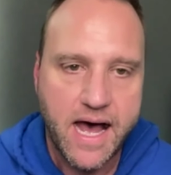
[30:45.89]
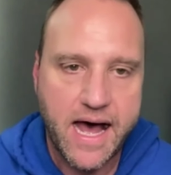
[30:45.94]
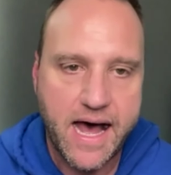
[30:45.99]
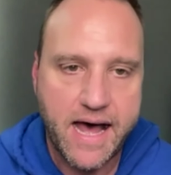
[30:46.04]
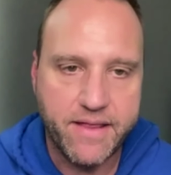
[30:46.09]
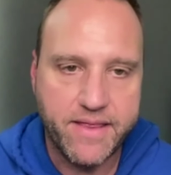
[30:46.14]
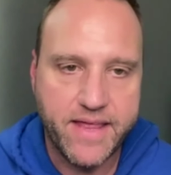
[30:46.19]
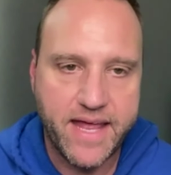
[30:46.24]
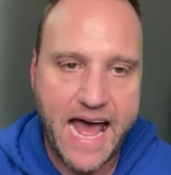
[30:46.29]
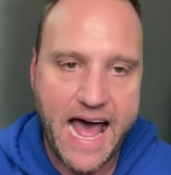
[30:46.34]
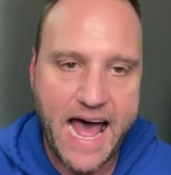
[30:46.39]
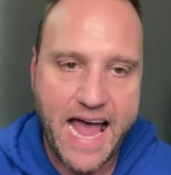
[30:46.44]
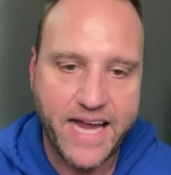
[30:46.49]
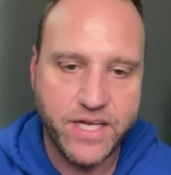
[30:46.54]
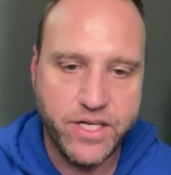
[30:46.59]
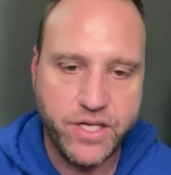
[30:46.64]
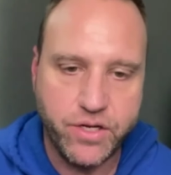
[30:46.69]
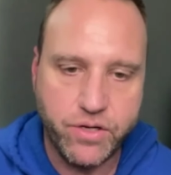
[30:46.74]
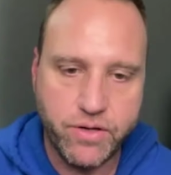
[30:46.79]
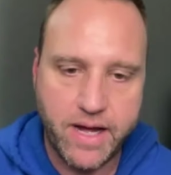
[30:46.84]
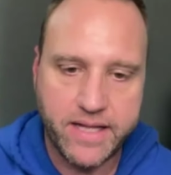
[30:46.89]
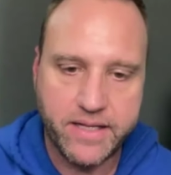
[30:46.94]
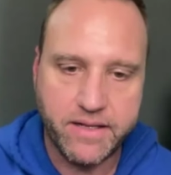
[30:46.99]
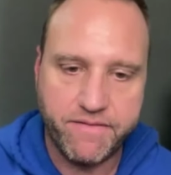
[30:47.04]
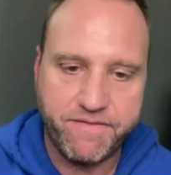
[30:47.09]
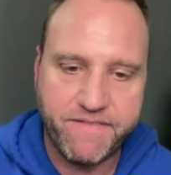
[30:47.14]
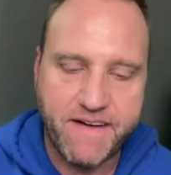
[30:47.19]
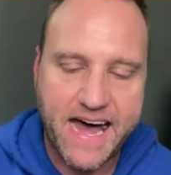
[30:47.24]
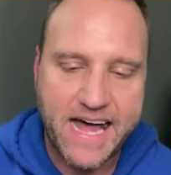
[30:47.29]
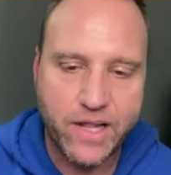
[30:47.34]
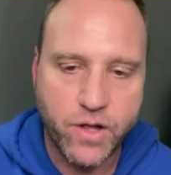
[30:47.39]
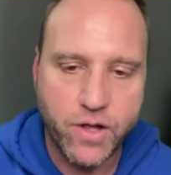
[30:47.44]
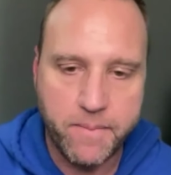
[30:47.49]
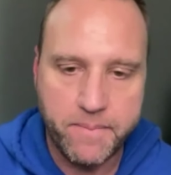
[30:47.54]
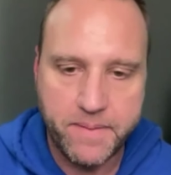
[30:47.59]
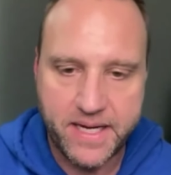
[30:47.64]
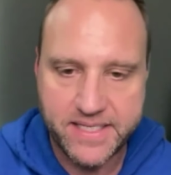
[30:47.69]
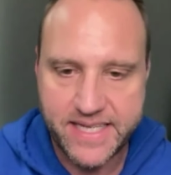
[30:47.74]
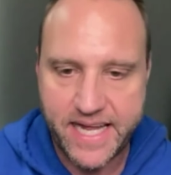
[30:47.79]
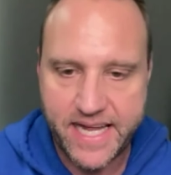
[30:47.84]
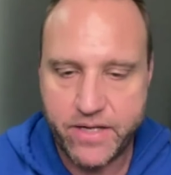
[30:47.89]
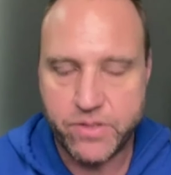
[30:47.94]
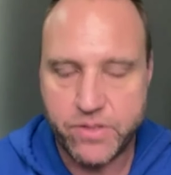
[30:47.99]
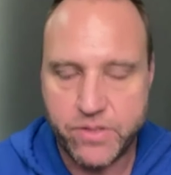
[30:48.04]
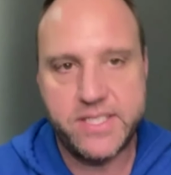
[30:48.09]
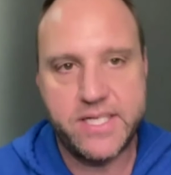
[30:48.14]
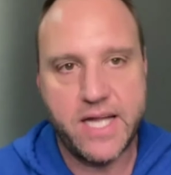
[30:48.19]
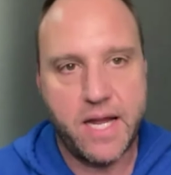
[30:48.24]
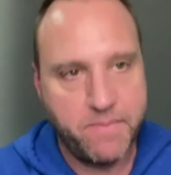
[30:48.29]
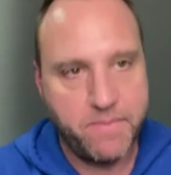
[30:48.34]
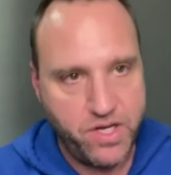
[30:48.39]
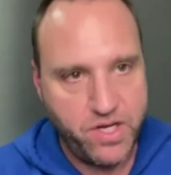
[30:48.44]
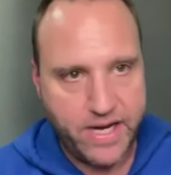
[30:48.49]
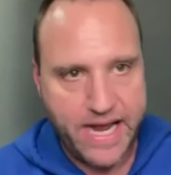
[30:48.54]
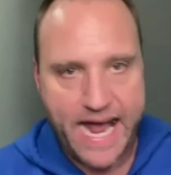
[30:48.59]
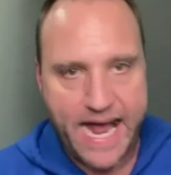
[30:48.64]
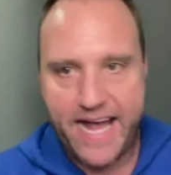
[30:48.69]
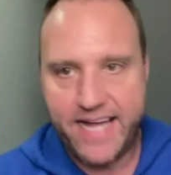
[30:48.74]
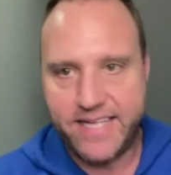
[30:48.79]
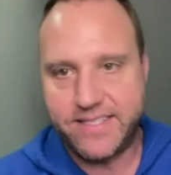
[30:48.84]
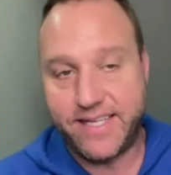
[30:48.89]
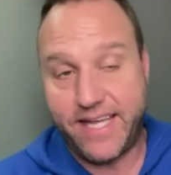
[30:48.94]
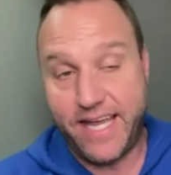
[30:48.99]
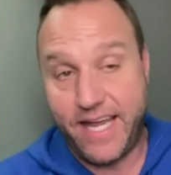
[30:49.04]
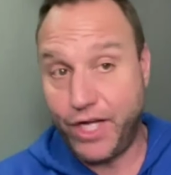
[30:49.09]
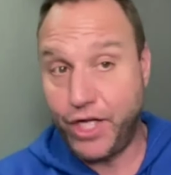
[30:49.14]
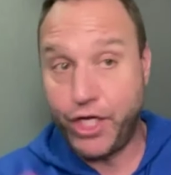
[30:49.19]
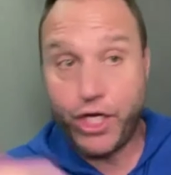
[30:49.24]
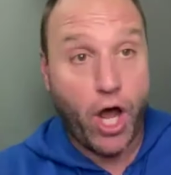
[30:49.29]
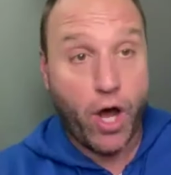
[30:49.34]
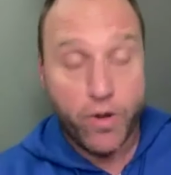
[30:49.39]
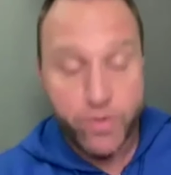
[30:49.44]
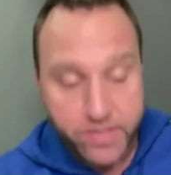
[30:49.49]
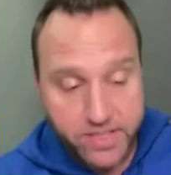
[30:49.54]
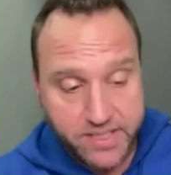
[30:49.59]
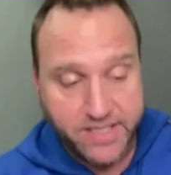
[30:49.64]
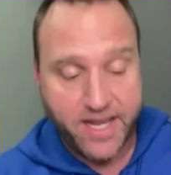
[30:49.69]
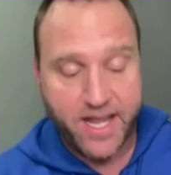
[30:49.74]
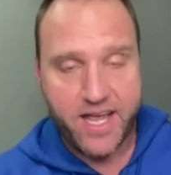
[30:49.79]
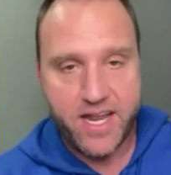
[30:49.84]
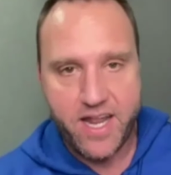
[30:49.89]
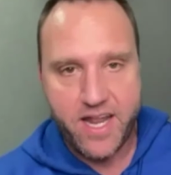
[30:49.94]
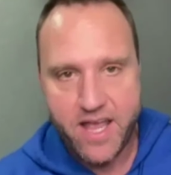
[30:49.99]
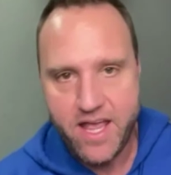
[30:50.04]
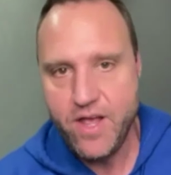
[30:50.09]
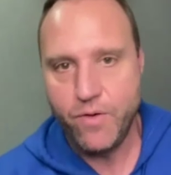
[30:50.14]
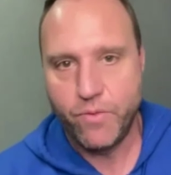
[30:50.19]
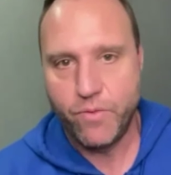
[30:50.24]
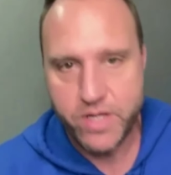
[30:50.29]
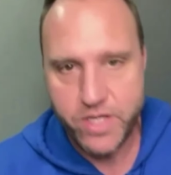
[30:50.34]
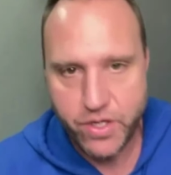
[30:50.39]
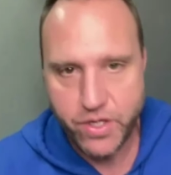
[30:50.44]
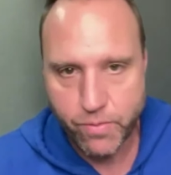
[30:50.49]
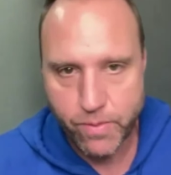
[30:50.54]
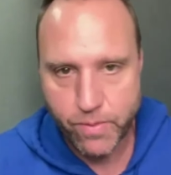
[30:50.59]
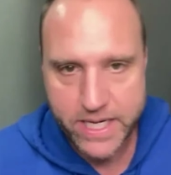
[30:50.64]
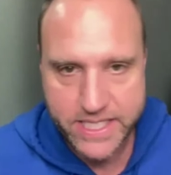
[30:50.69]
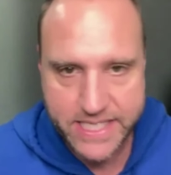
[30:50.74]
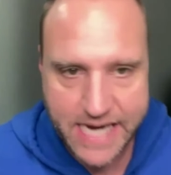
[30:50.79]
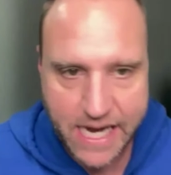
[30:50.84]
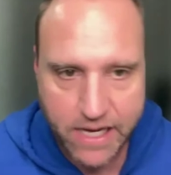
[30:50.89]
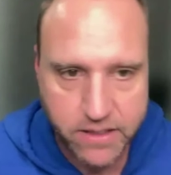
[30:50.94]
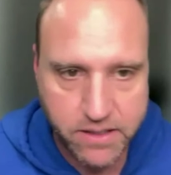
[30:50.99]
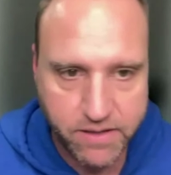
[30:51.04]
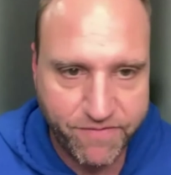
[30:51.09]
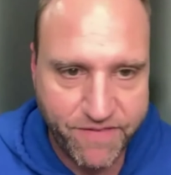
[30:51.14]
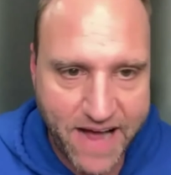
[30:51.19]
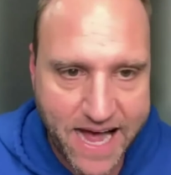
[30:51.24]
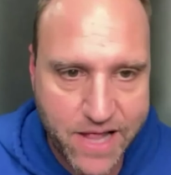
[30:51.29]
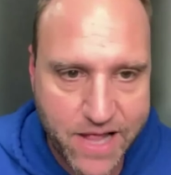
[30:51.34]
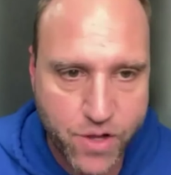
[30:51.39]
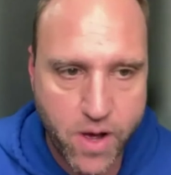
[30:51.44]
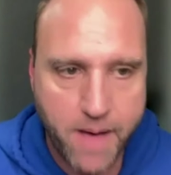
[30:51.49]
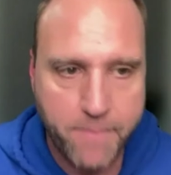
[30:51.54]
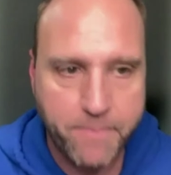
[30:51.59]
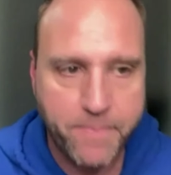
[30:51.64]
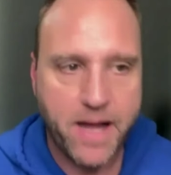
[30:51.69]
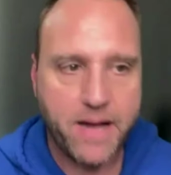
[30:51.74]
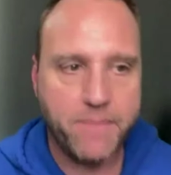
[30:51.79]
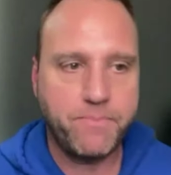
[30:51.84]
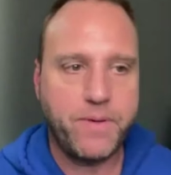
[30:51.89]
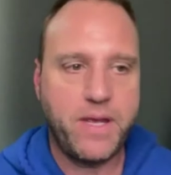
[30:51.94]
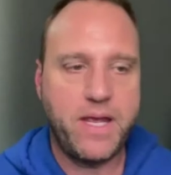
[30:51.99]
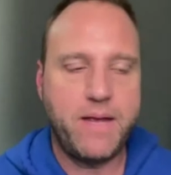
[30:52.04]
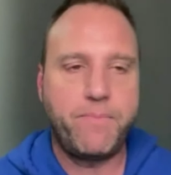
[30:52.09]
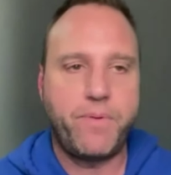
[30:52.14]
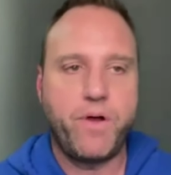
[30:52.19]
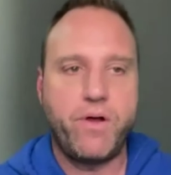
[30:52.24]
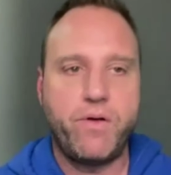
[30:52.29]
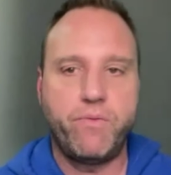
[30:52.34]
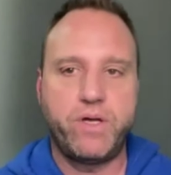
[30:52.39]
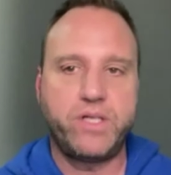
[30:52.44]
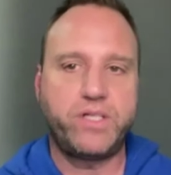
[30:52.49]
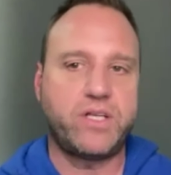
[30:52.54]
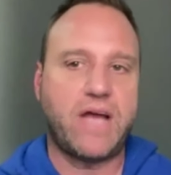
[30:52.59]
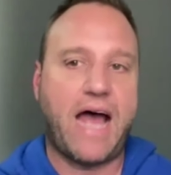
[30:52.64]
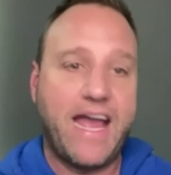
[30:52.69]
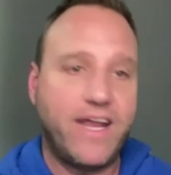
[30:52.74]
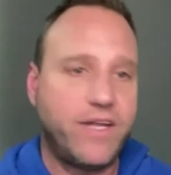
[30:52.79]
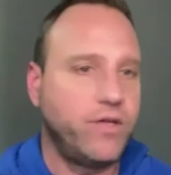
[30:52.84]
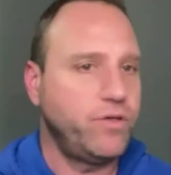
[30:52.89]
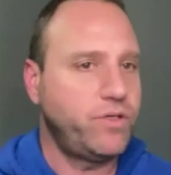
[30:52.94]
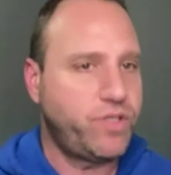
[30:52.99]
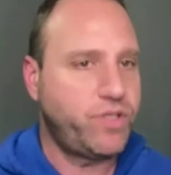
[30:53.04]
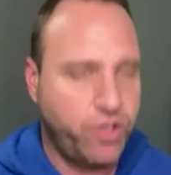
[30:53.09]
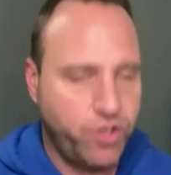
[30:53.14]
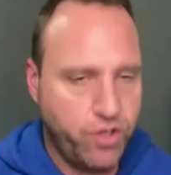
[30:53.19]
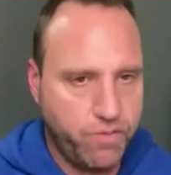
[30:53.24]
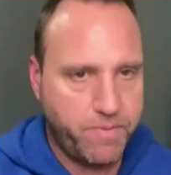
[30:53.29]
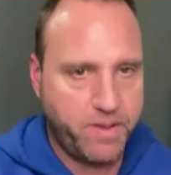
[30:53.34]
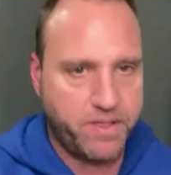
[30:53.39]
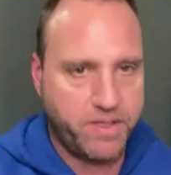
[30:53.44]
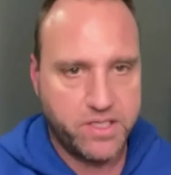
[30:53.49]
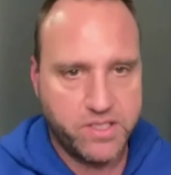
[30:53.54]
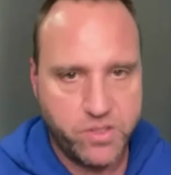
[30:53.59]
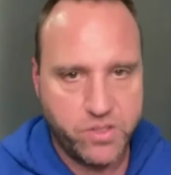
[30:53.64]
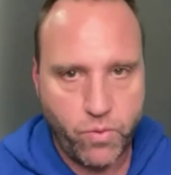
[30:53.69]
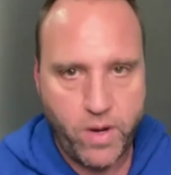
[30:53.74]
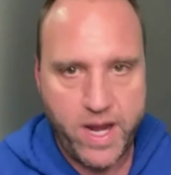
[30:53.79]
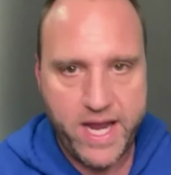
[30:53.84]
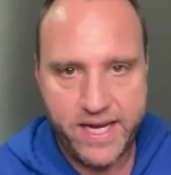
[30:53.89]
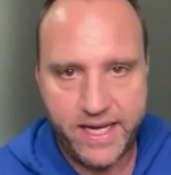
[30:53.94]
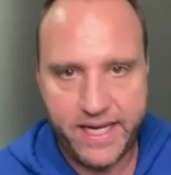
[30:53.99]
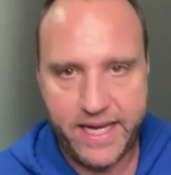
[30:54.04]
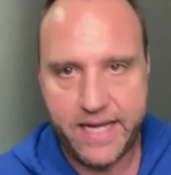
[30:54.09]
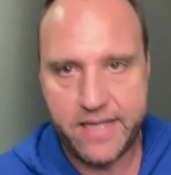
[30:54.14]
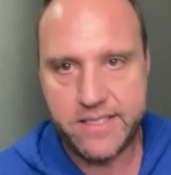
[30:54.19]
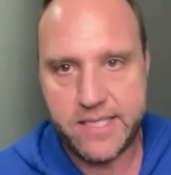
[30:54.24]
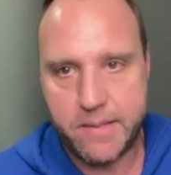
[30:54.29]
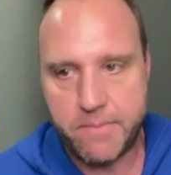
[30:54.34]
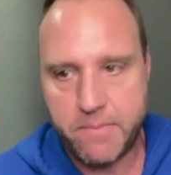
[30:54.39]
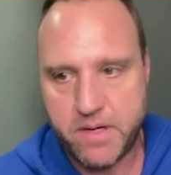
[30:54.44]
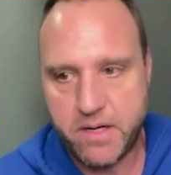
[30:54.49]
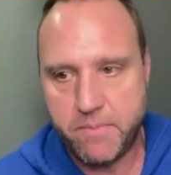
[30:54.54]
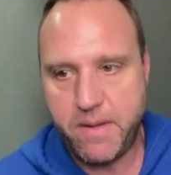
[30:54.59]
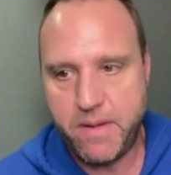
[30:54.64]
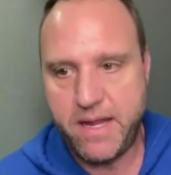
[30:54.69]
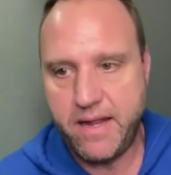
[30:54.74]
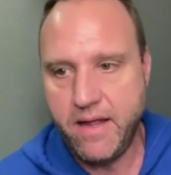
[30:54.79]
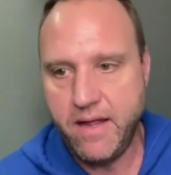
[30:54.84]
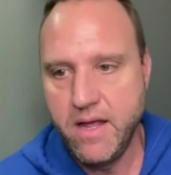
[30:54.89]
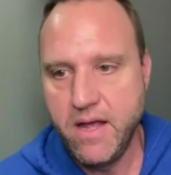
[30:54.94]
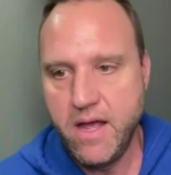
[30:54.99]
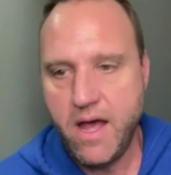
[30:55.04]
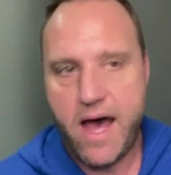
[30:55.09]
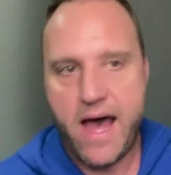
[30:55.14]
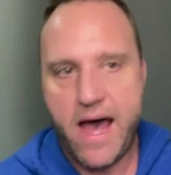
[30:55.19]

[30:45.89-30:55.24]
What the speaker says: that I do on the follow-up, because I know some of you guys get ghosted when you reach out to follow up on people, which I do too, but there's a way to get someone to be